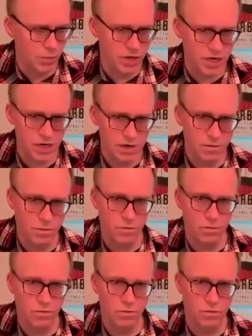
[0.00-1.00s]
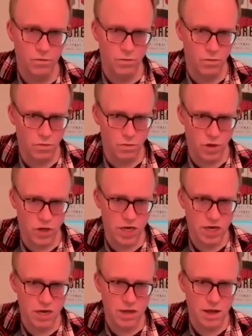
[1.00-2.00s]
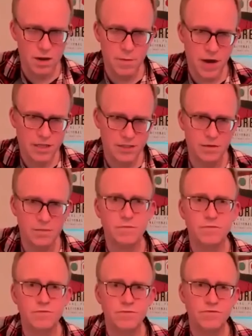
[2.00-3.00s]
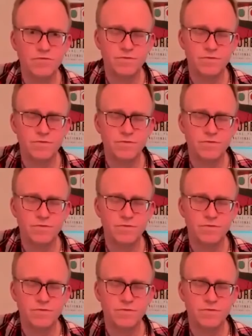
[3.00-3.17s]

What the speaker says: B, and then back to A.